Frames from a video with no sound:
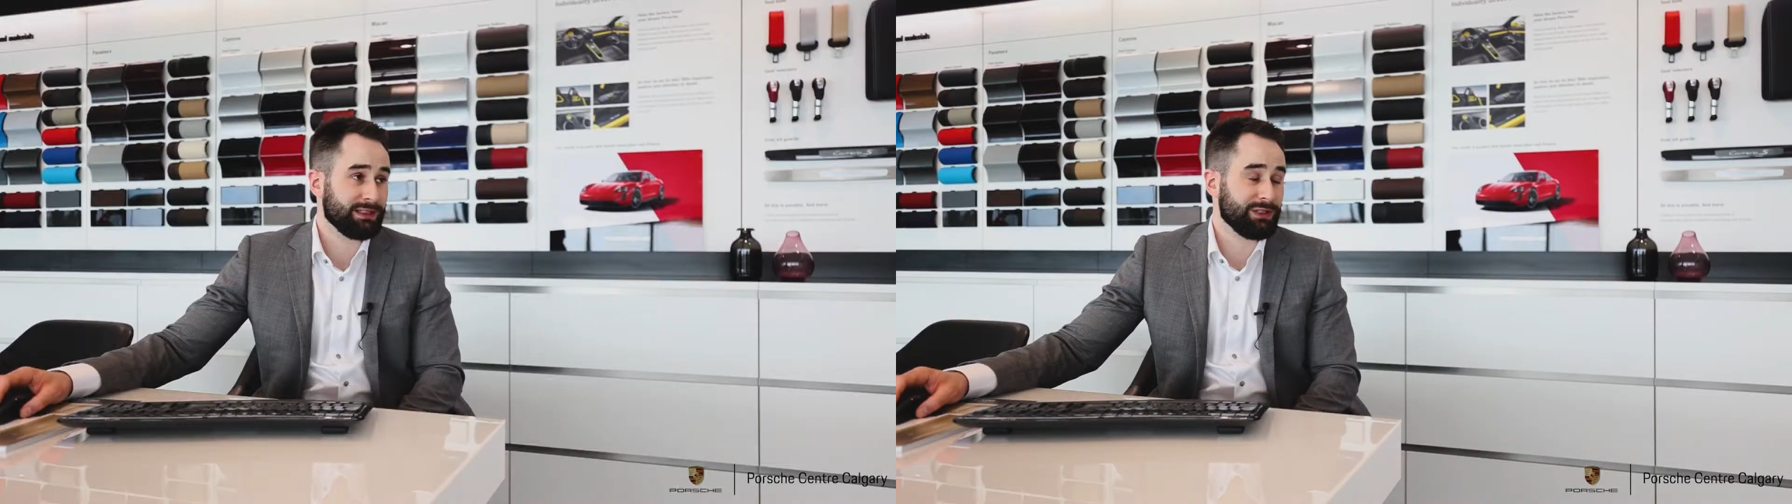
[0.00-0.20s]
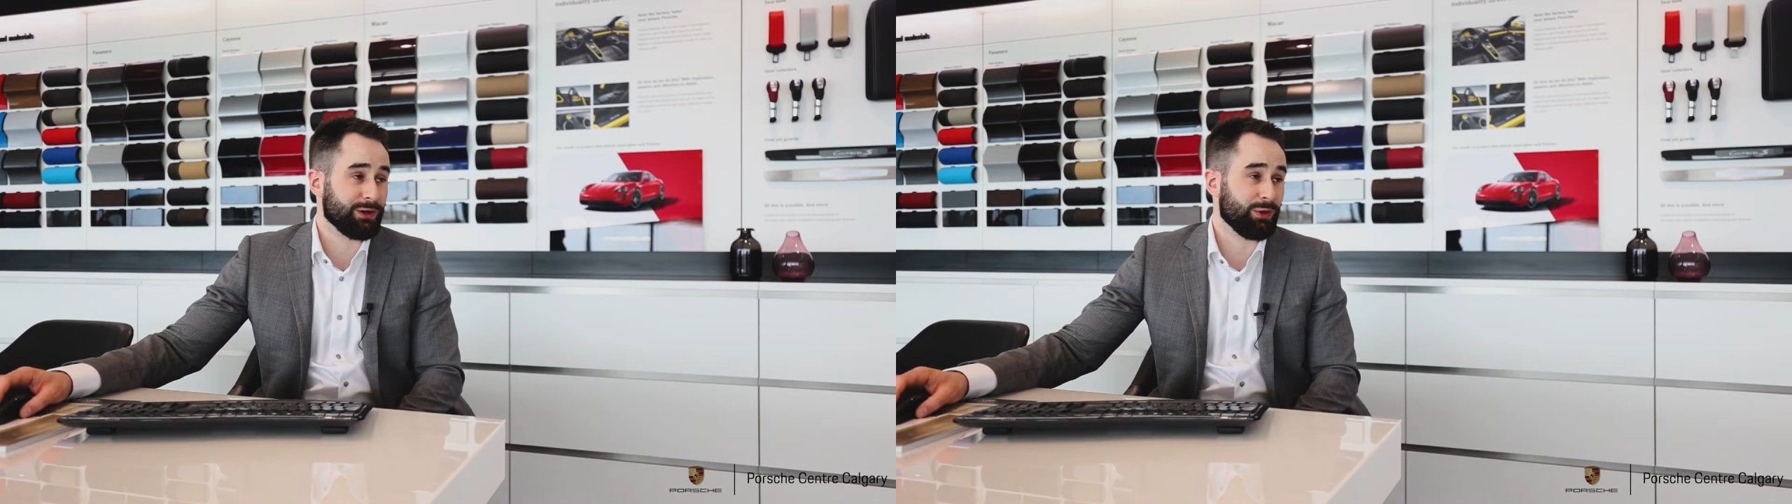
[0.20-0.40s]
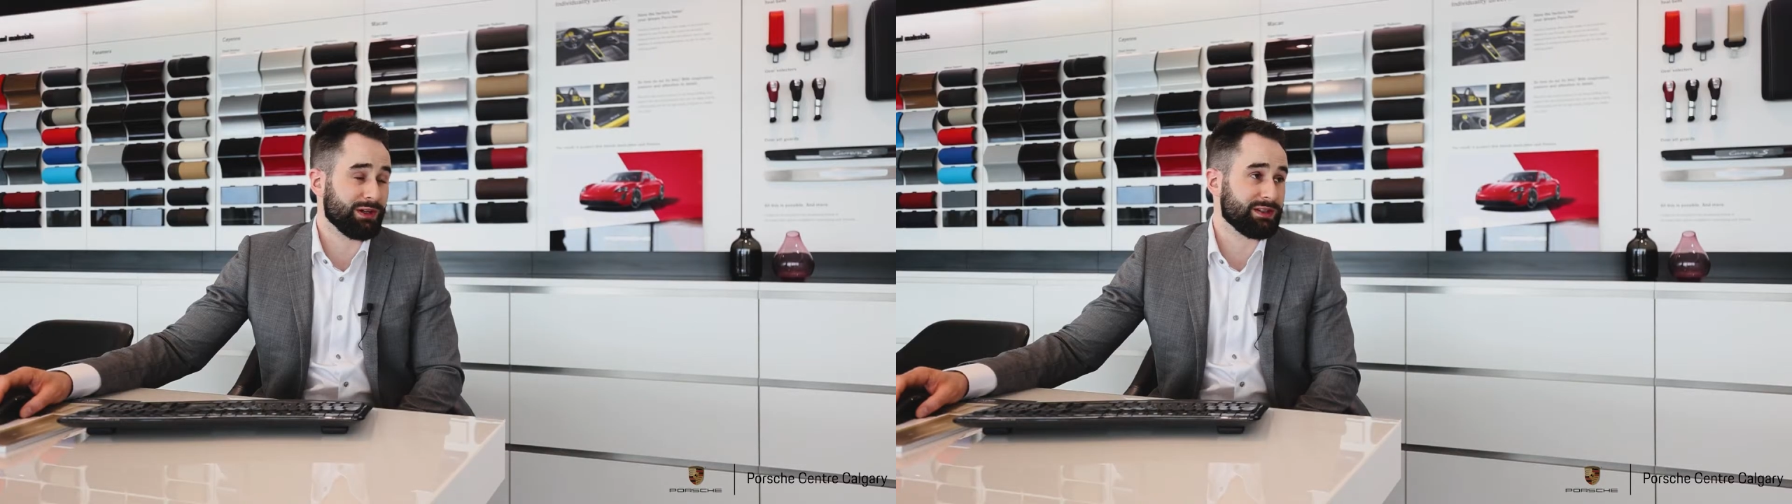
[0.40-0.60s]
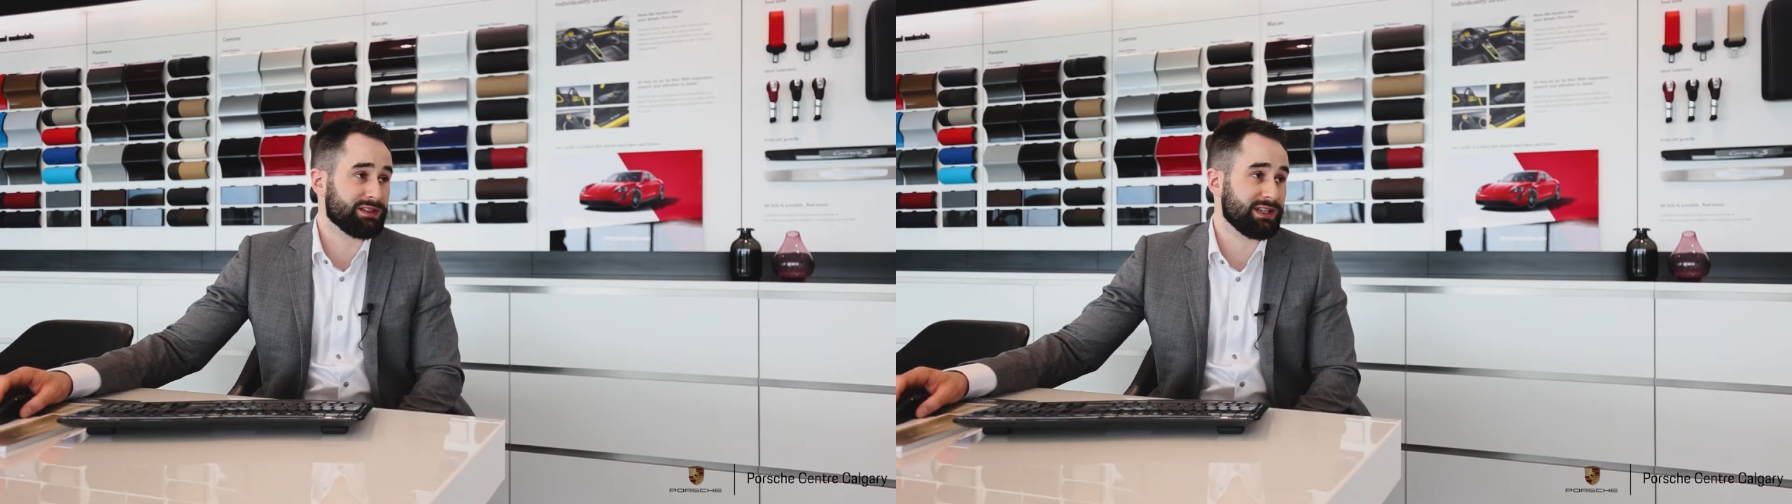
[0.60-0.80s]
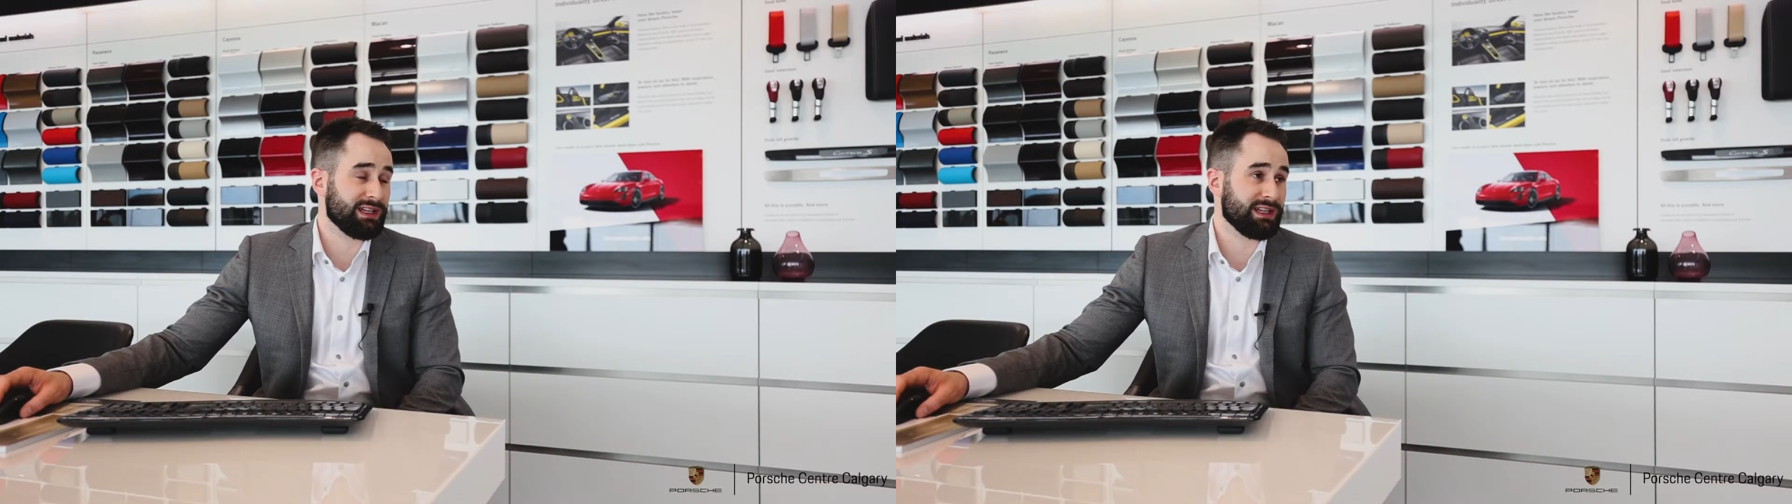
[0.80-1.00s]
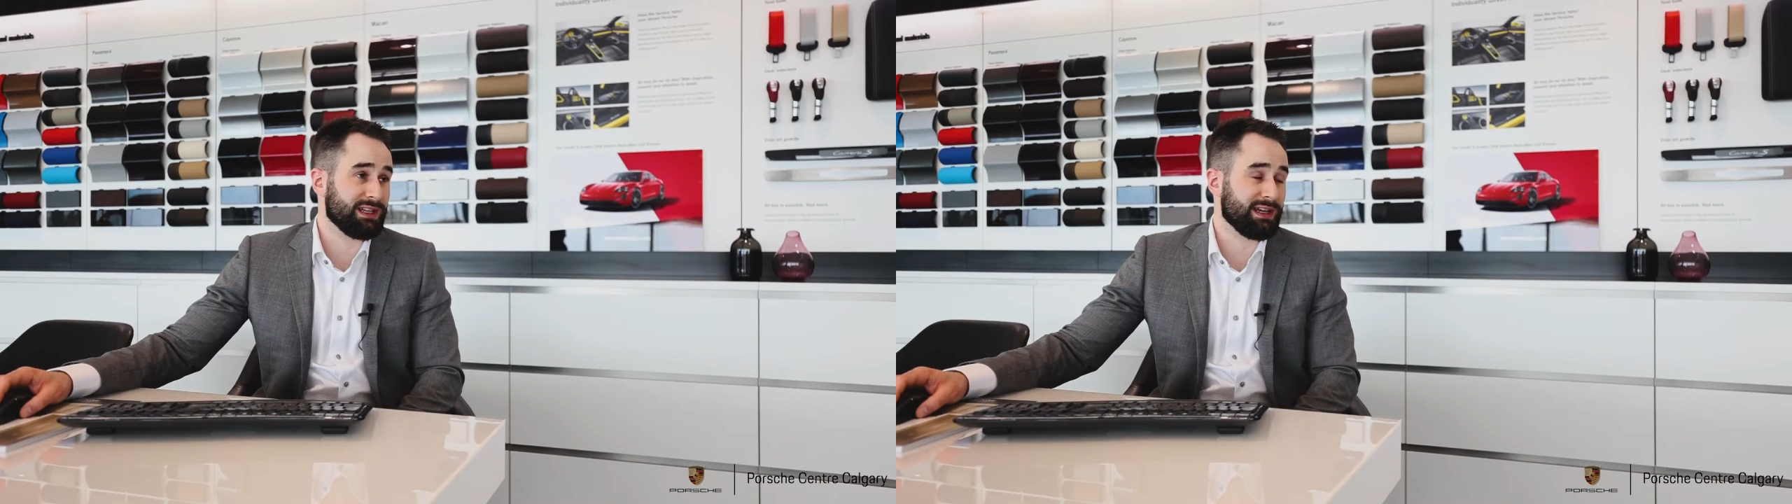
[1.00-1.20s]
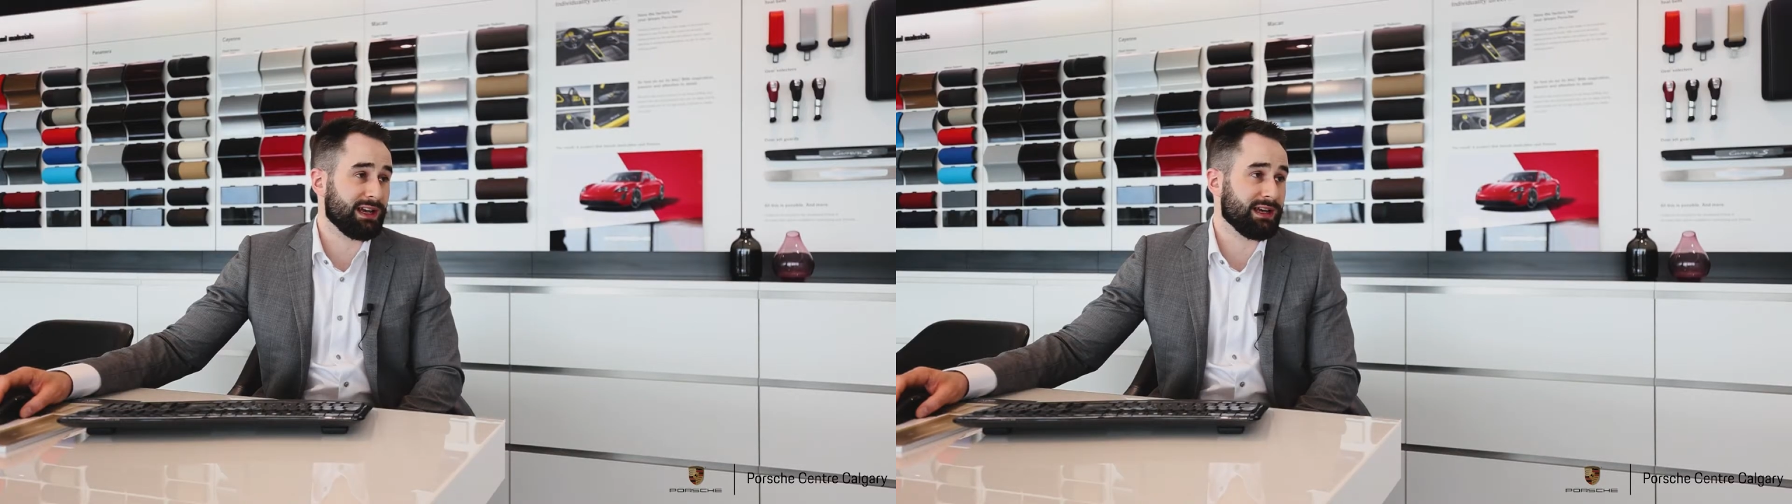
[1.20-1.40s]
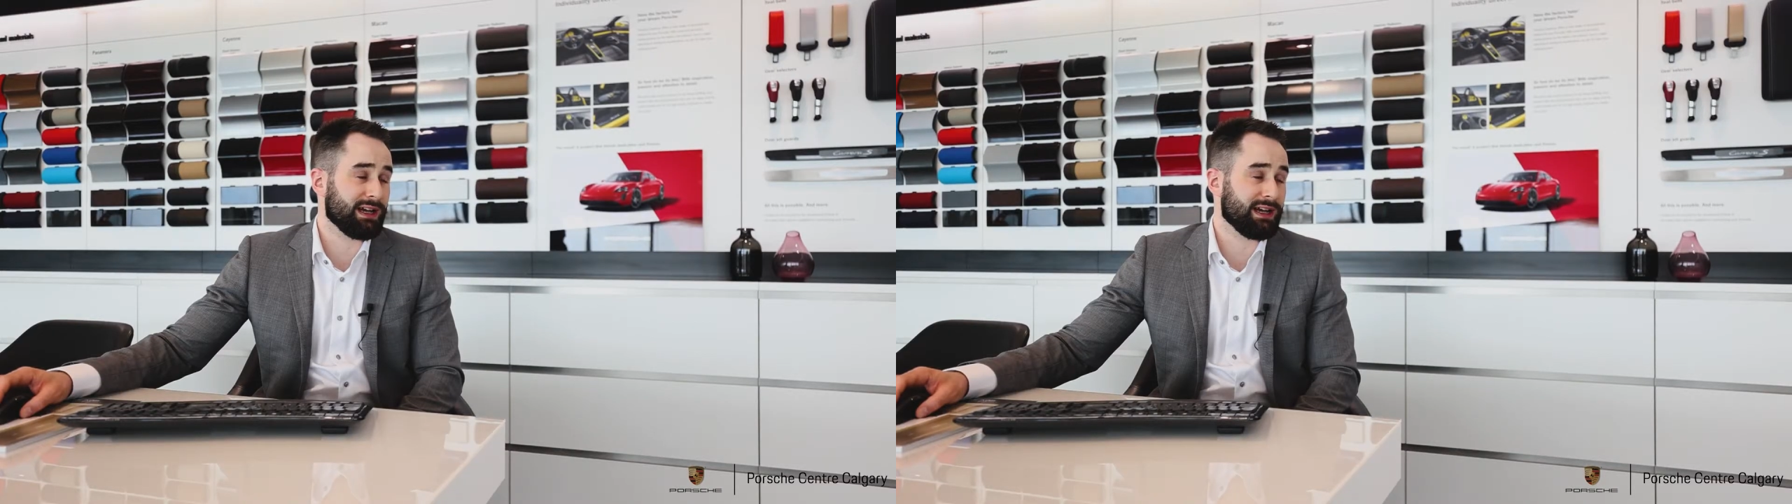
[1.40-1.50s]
you're going to see